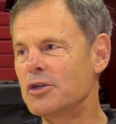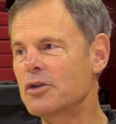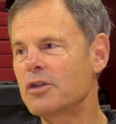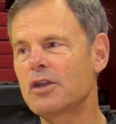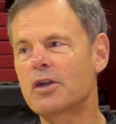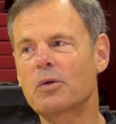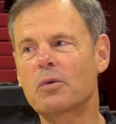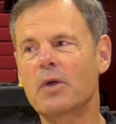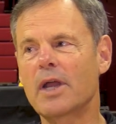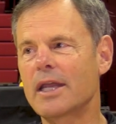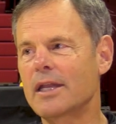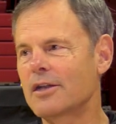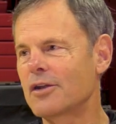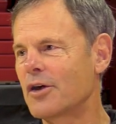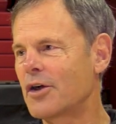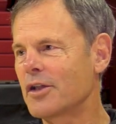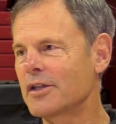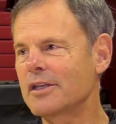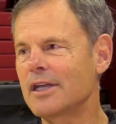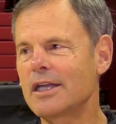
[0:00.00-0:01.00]
there waiting
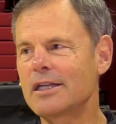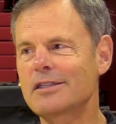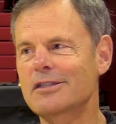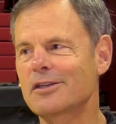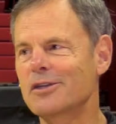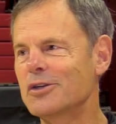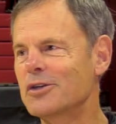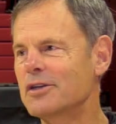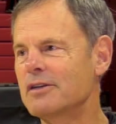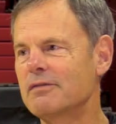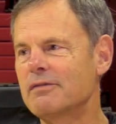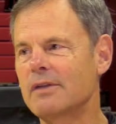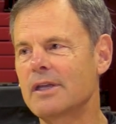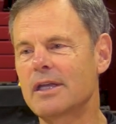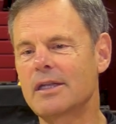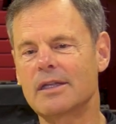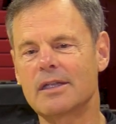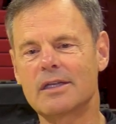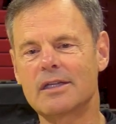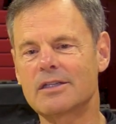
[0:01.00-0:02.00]
all day till your
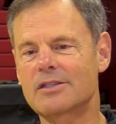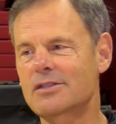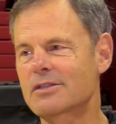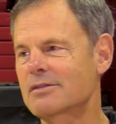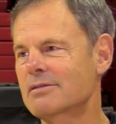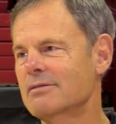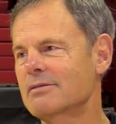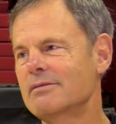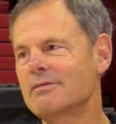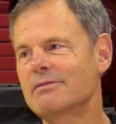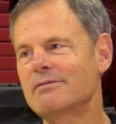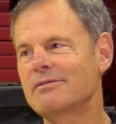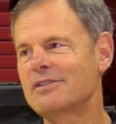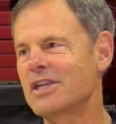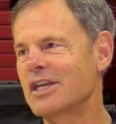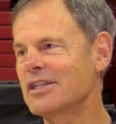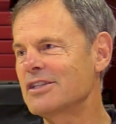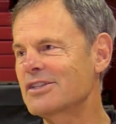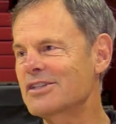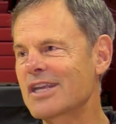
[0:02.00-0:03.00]
event, and it's
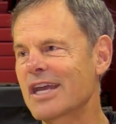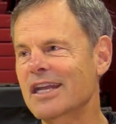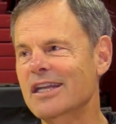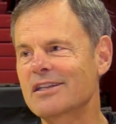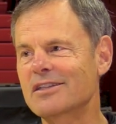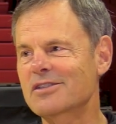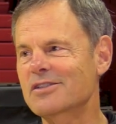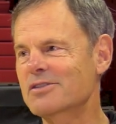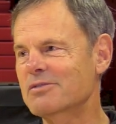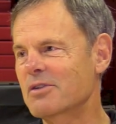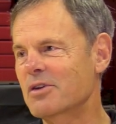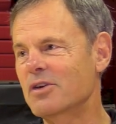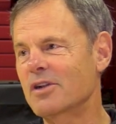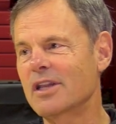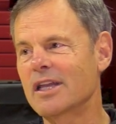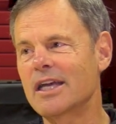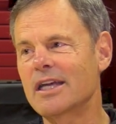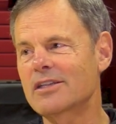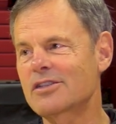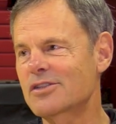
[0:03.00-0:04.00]
10 seconds or
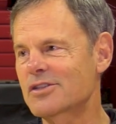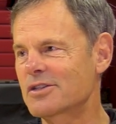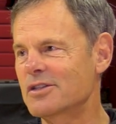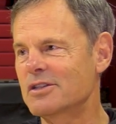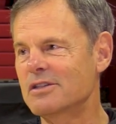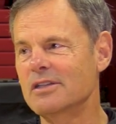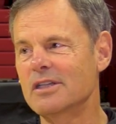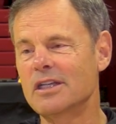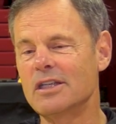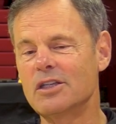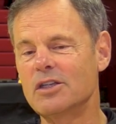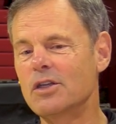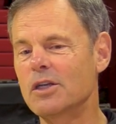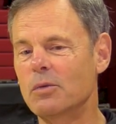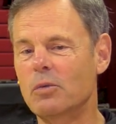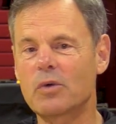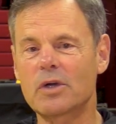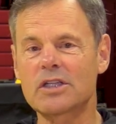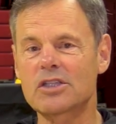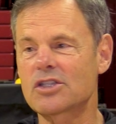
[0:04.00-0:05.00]
less, or you
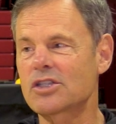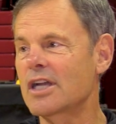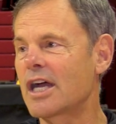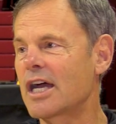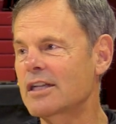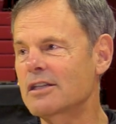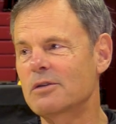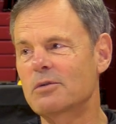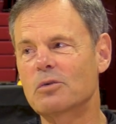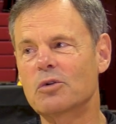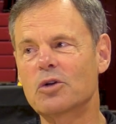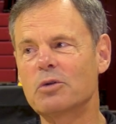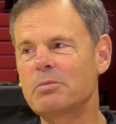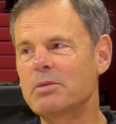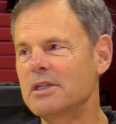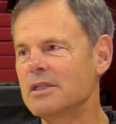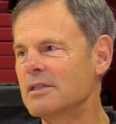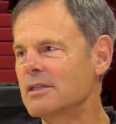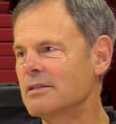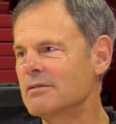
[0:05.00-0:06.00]
get one shot to rope
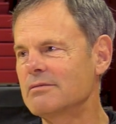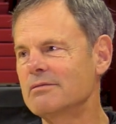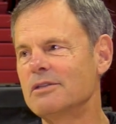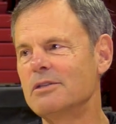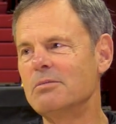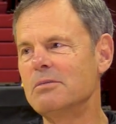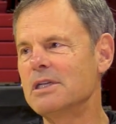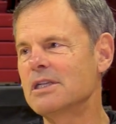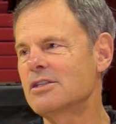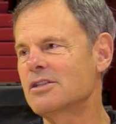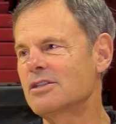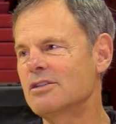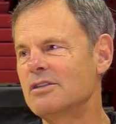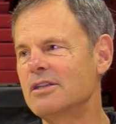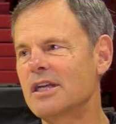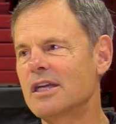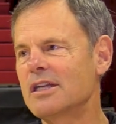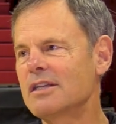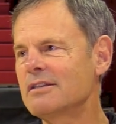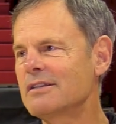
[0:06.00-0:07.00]
it and you miss, you're
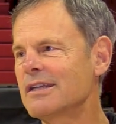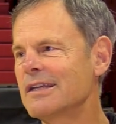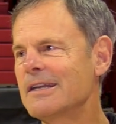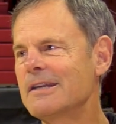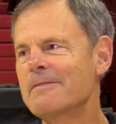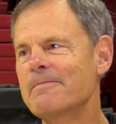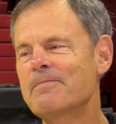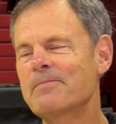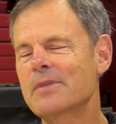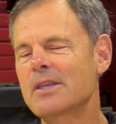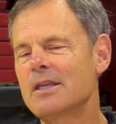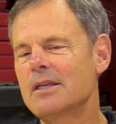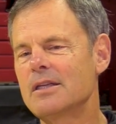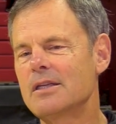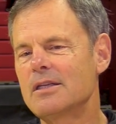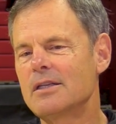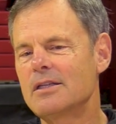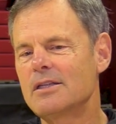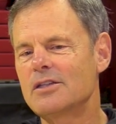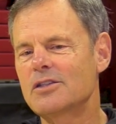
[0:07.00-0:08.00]
done.
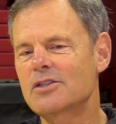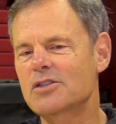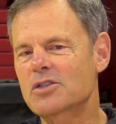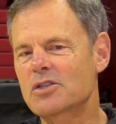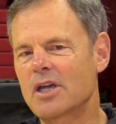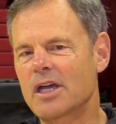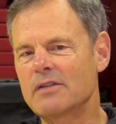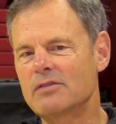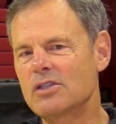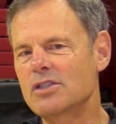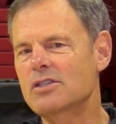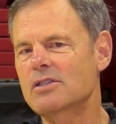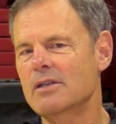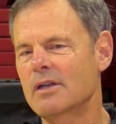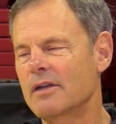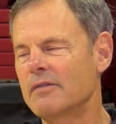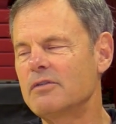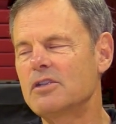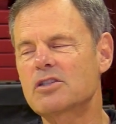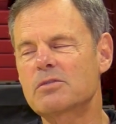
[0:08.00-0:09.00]
So I've just
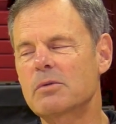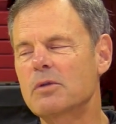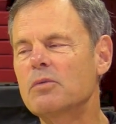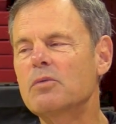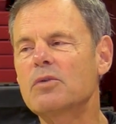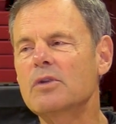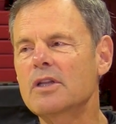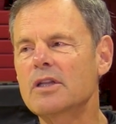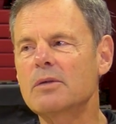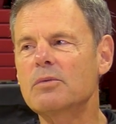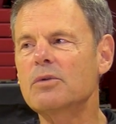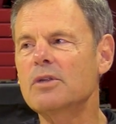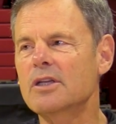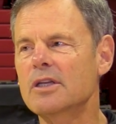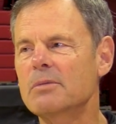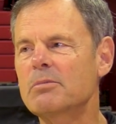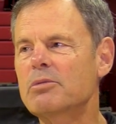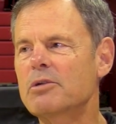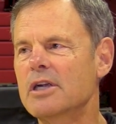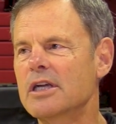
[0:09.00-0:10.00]
been really, really
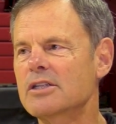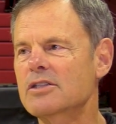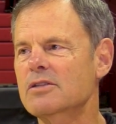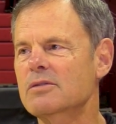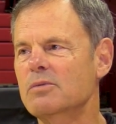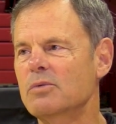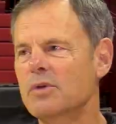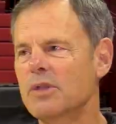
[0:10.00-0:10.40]
impressed